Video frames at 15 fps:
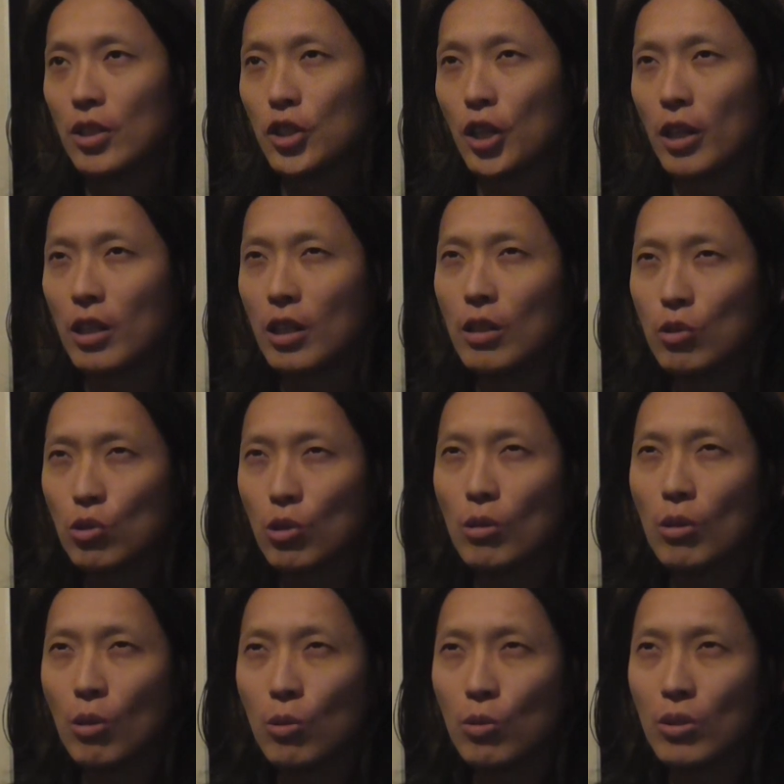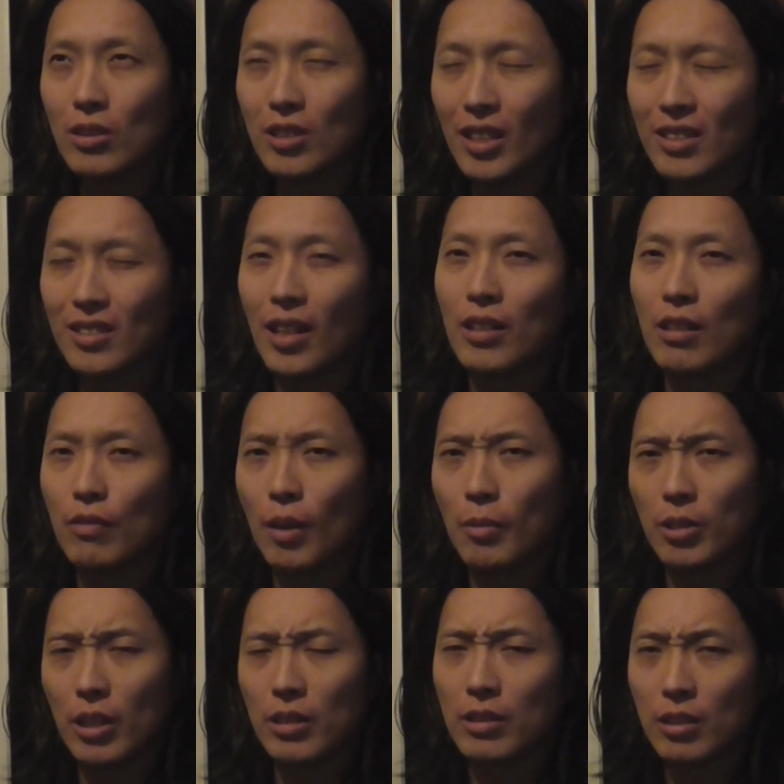ChenKezhong, who then studied
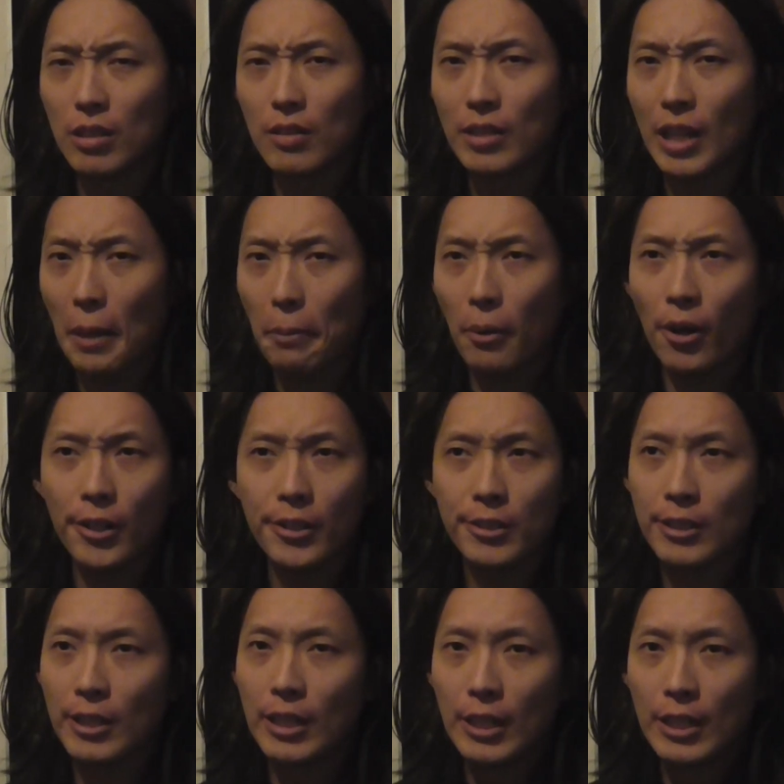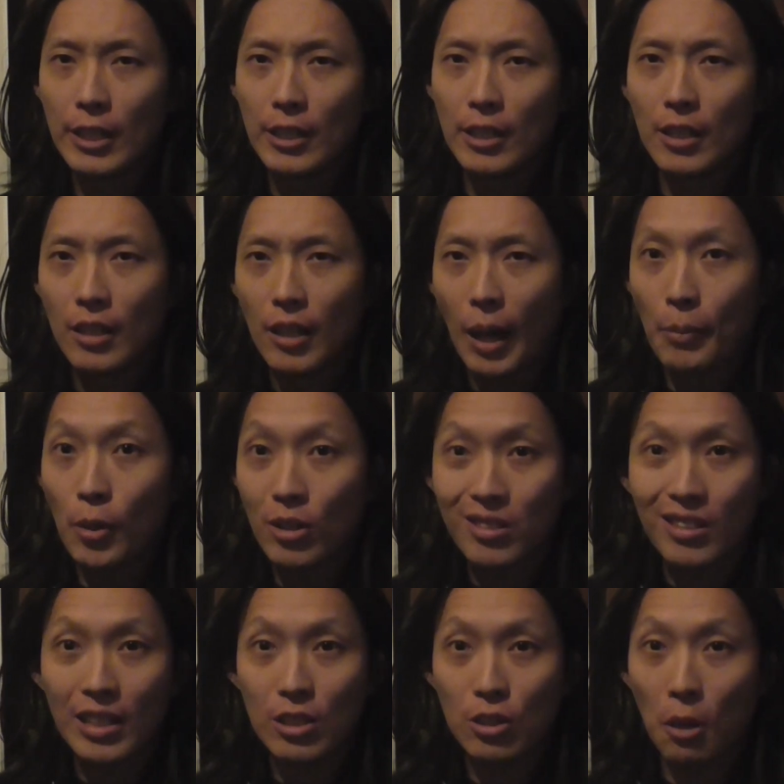from Chen Xin. That part, I'm not
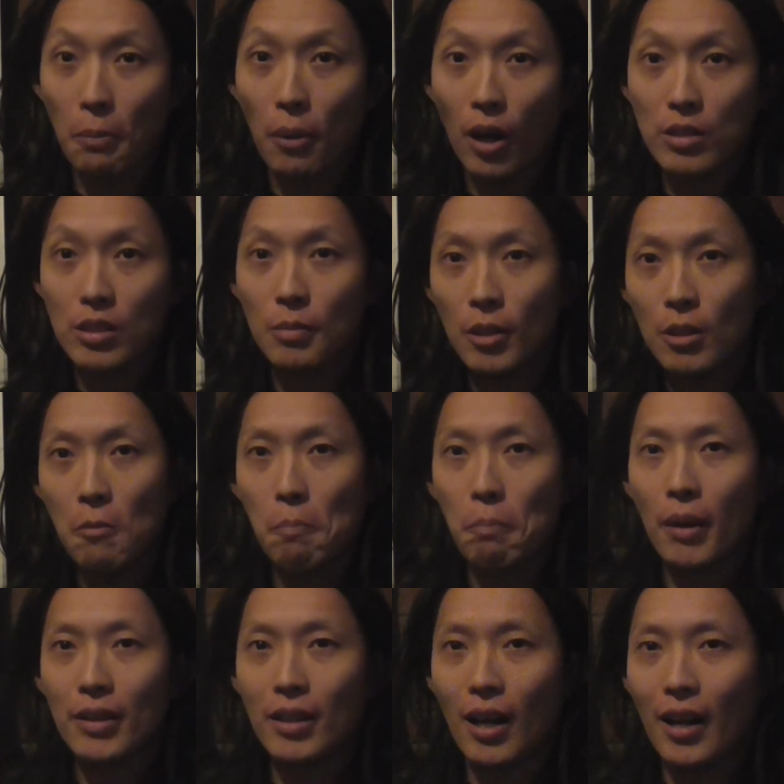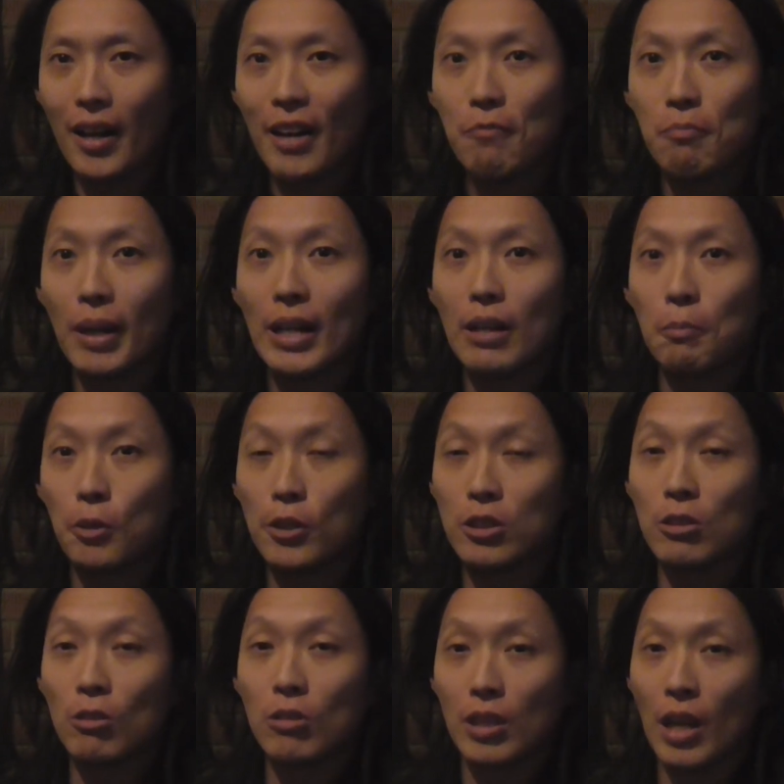saying it's not possible, but I have my
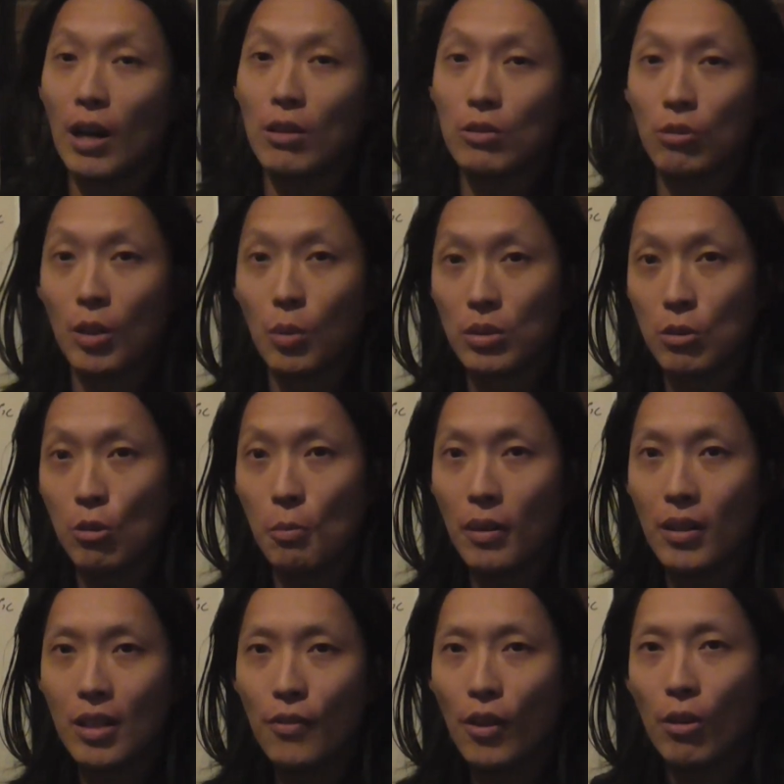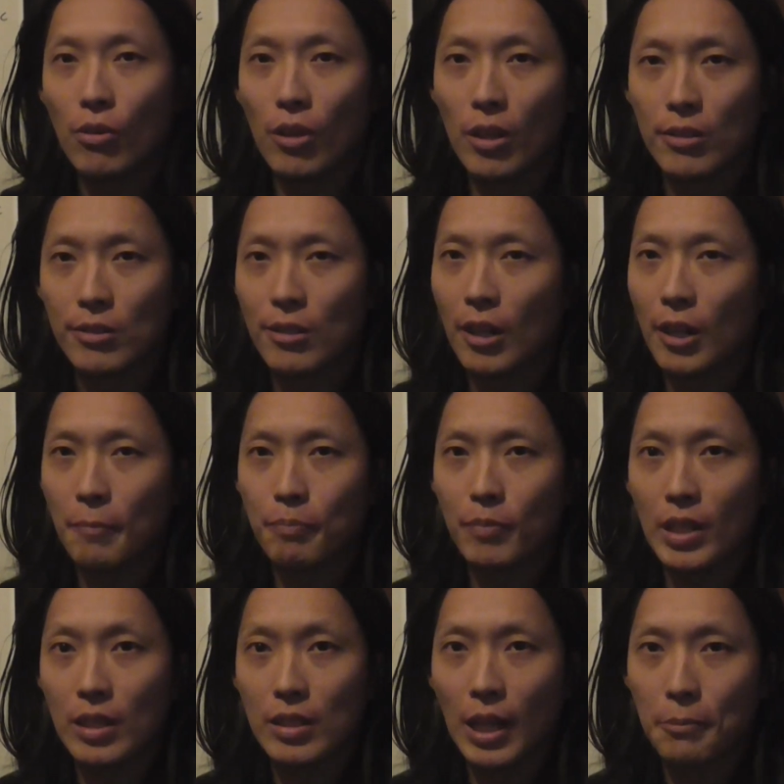personal doubts, right? Whether you believe it or not
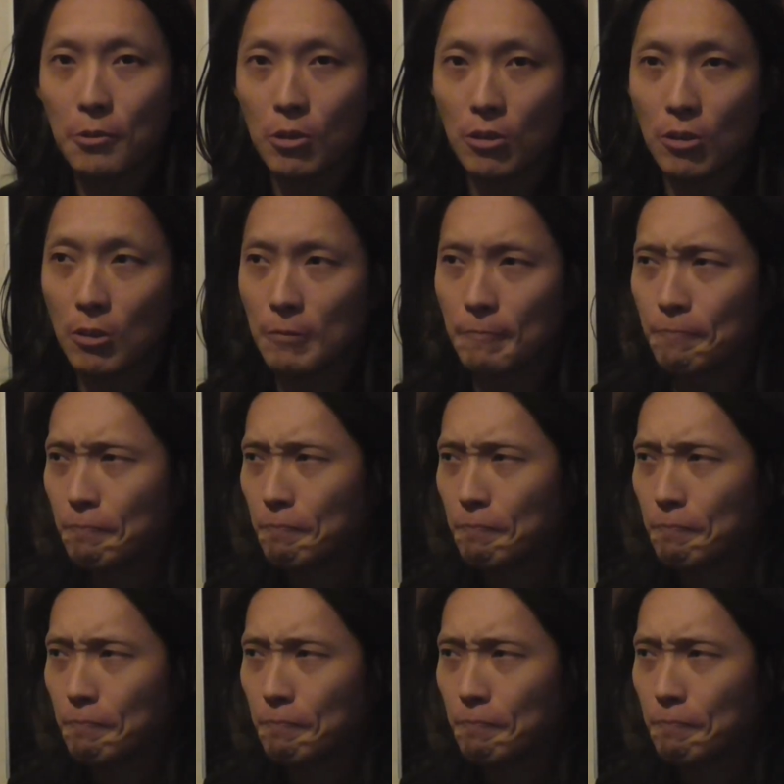is up to you.